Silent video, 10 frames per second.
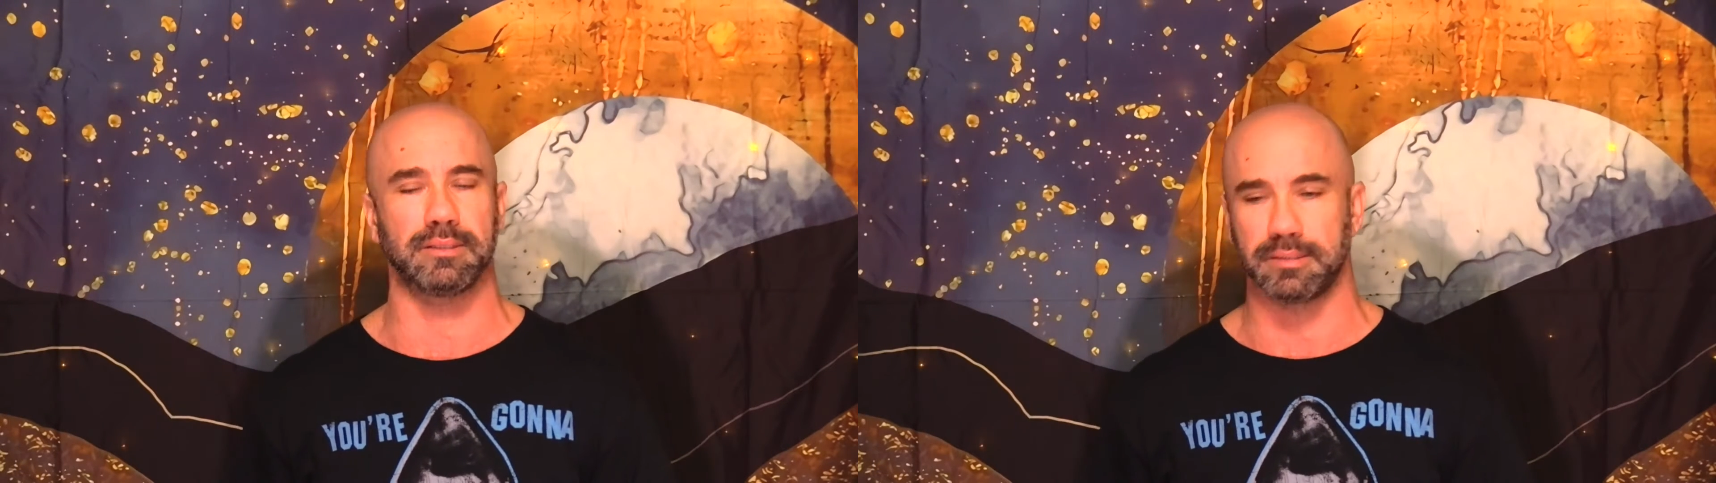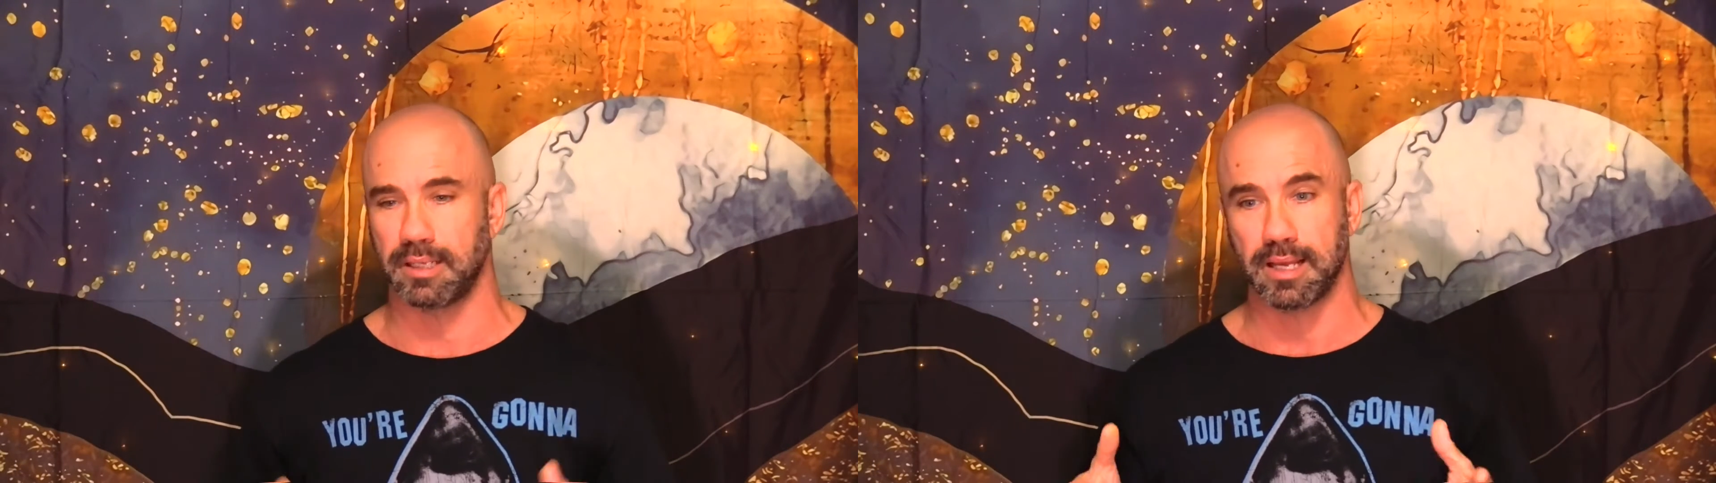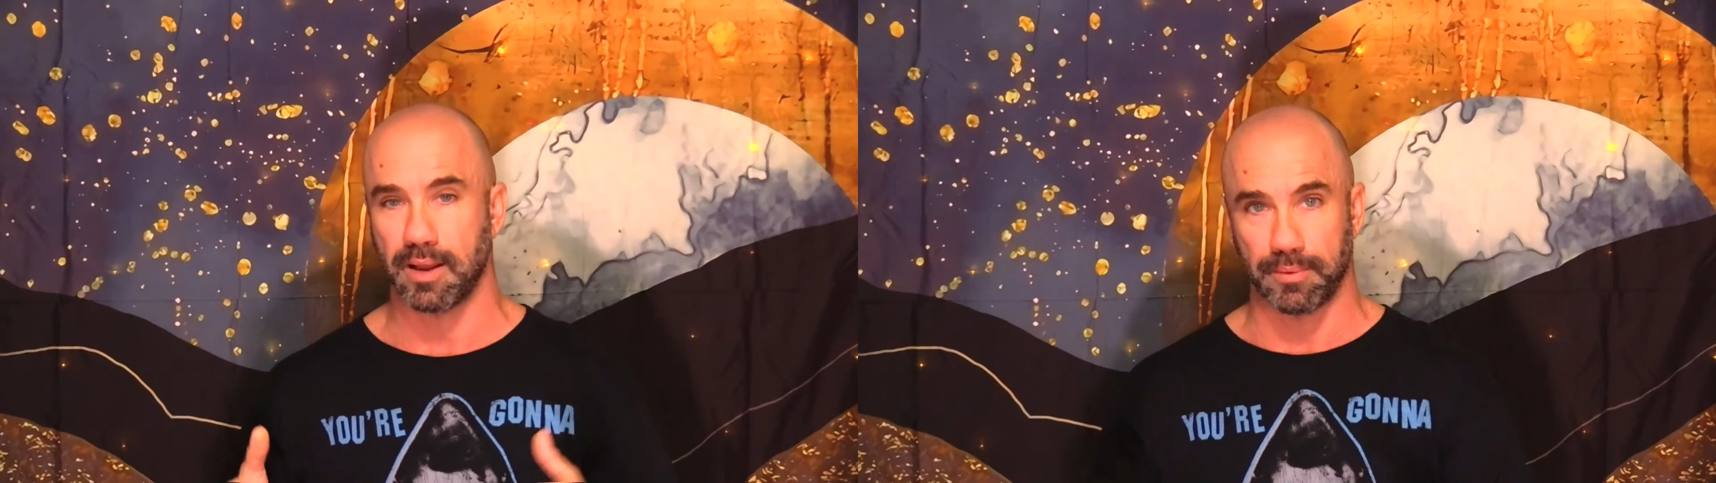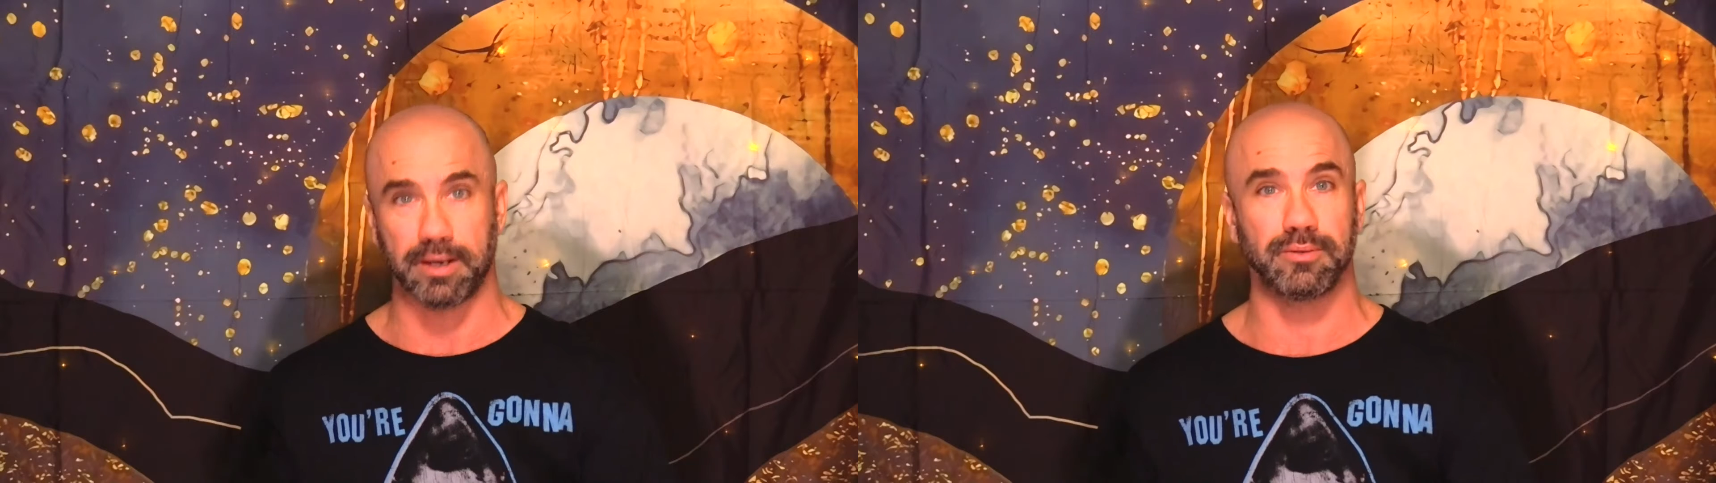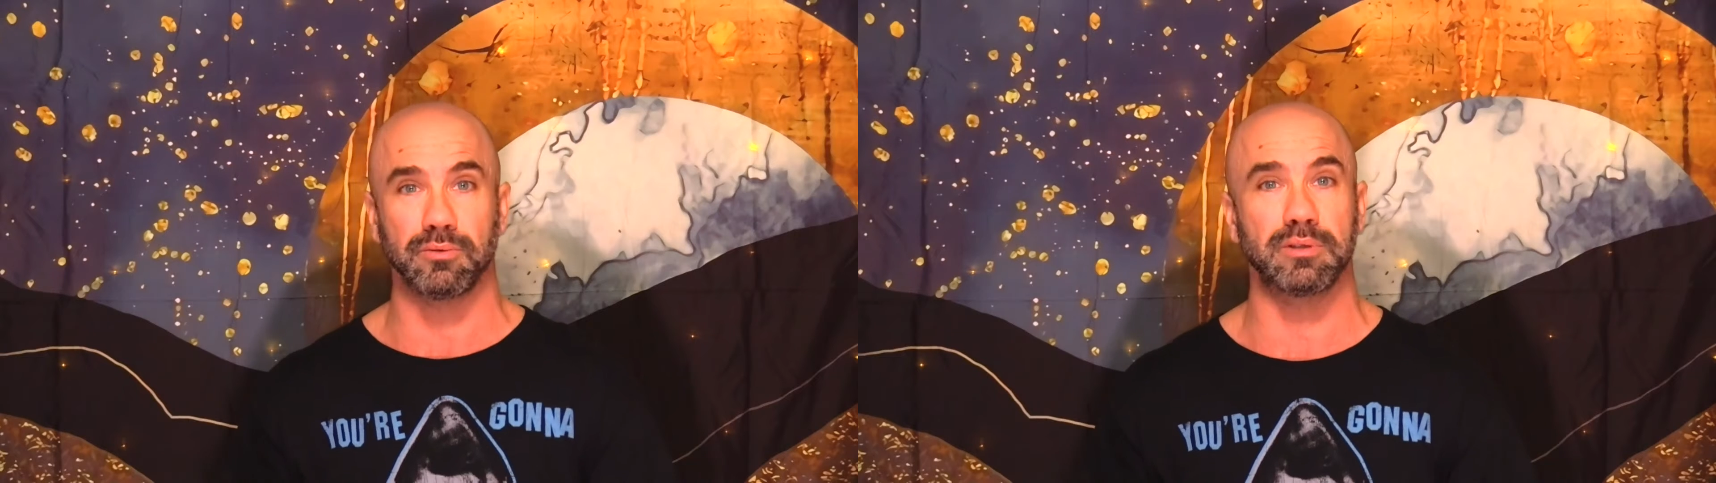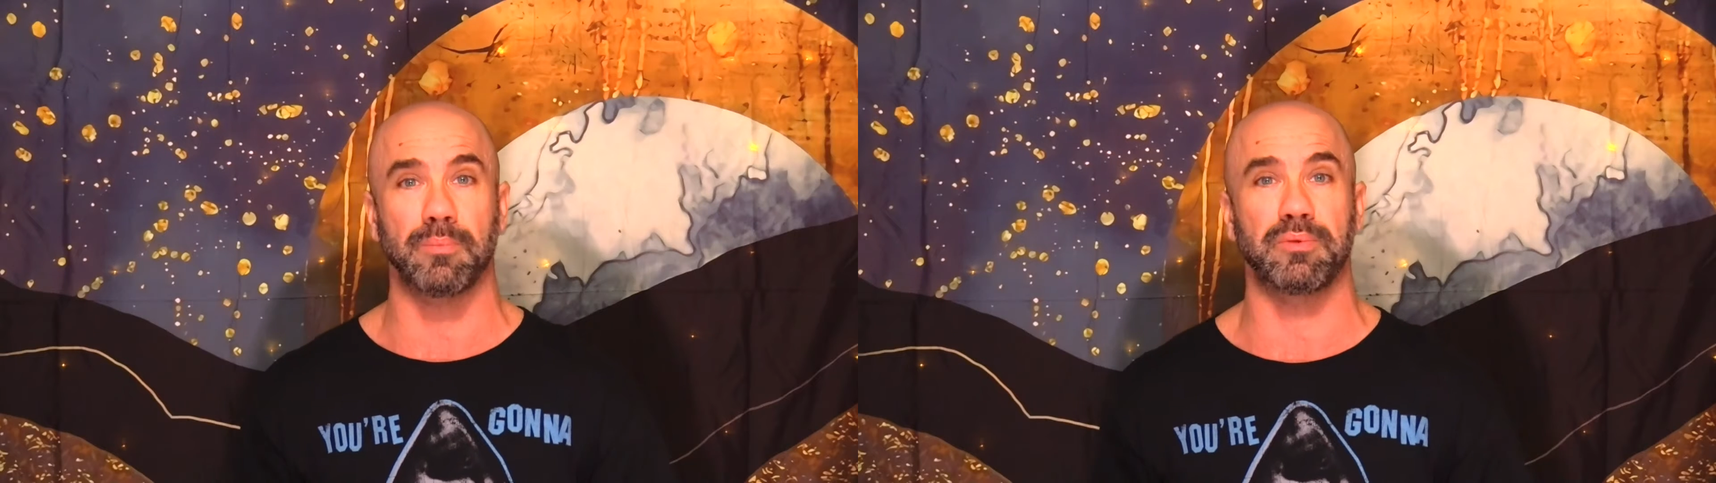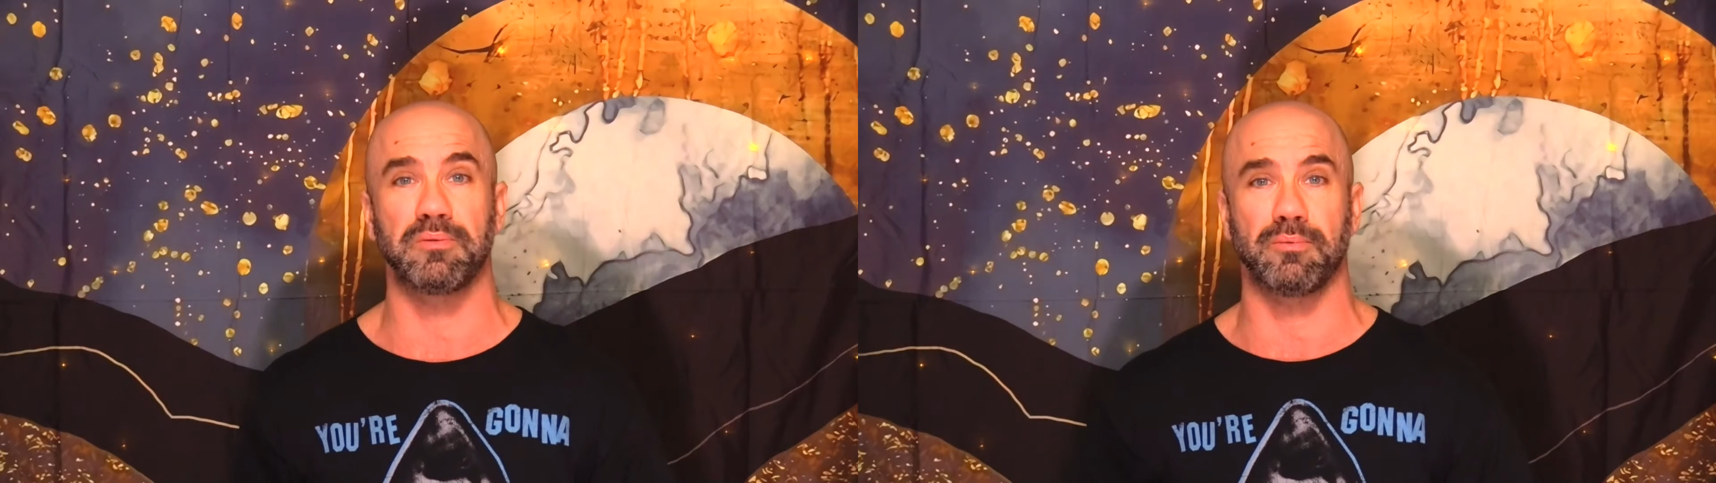and I want to do something